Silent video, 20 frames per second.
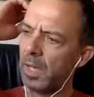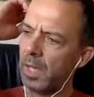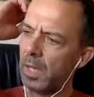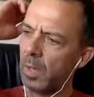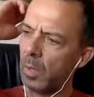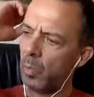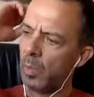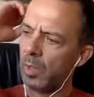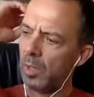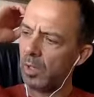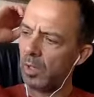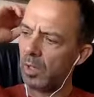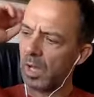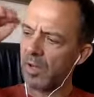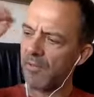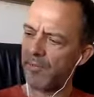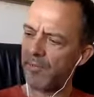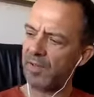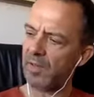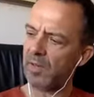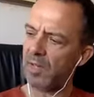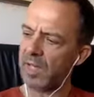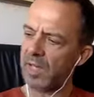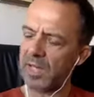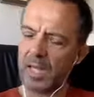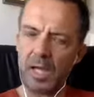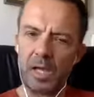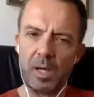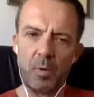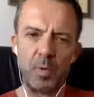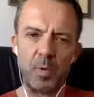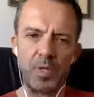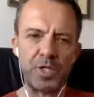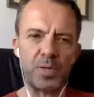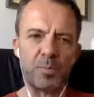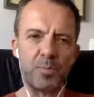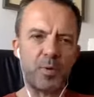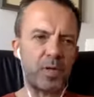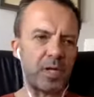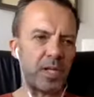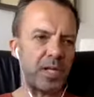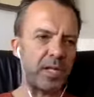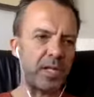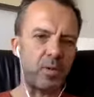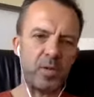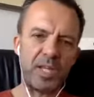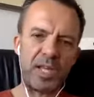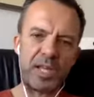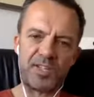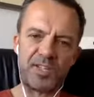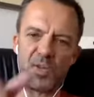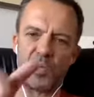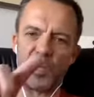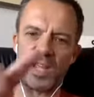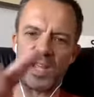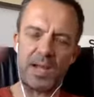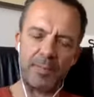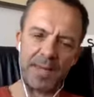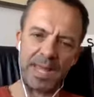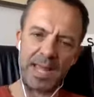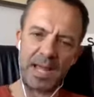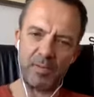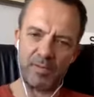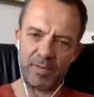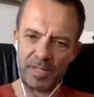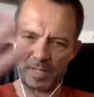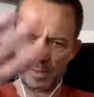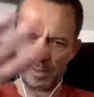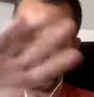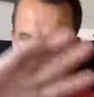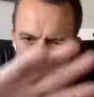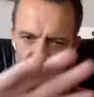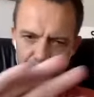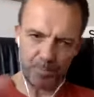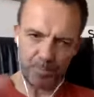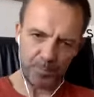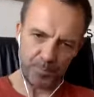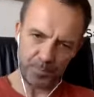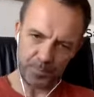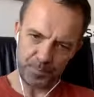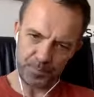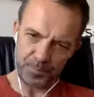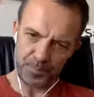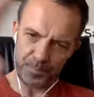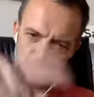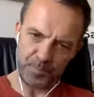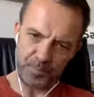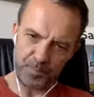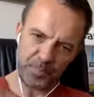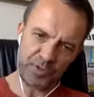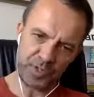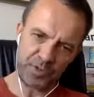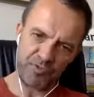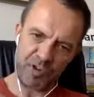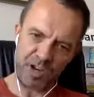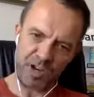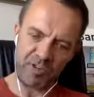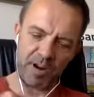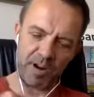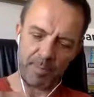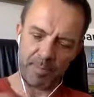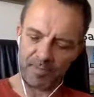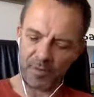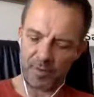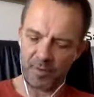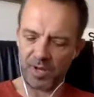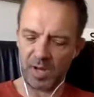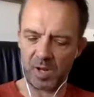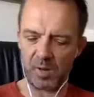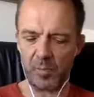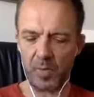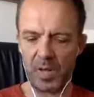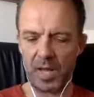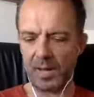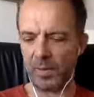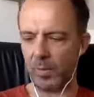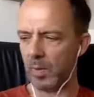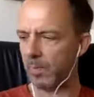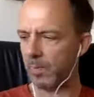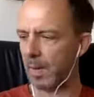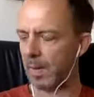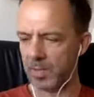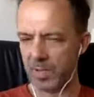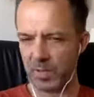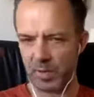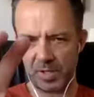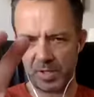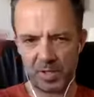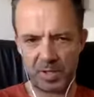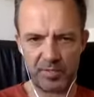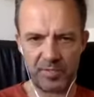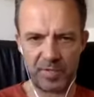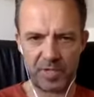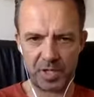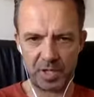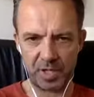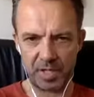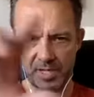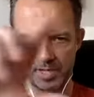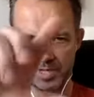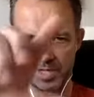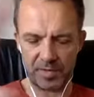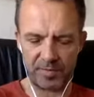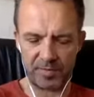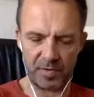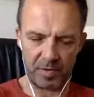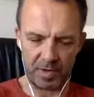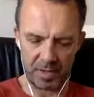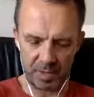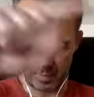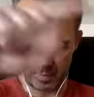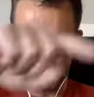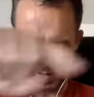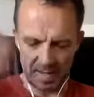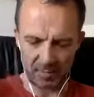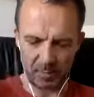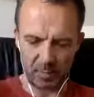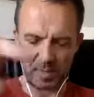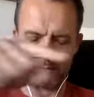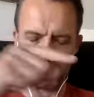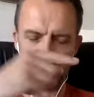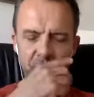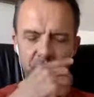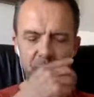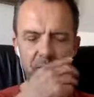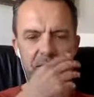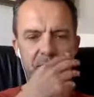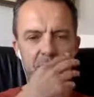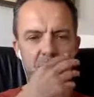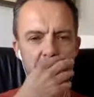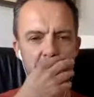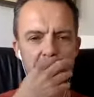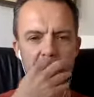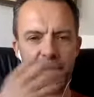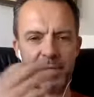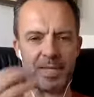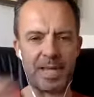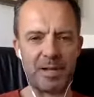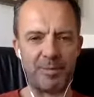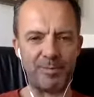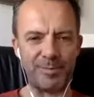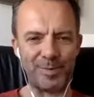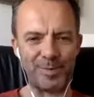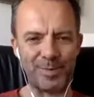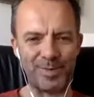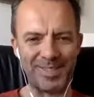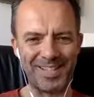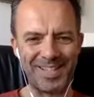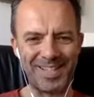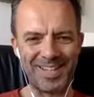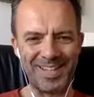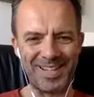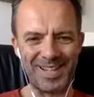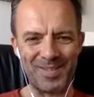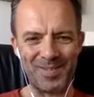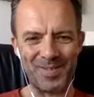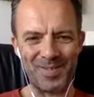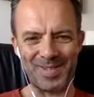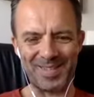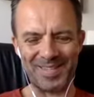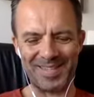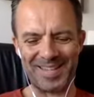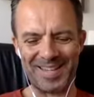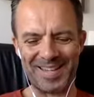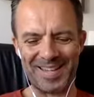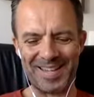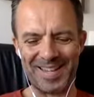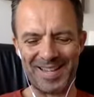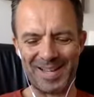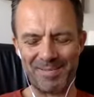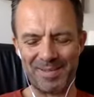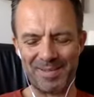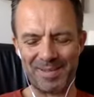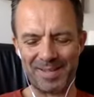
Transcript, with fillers: Well, look, I feel like we should put a little cutaway up now of a little screen grab of your notepad, where perhaps you can just visualize this for us with a few dials might be helpful. We'll stick that up.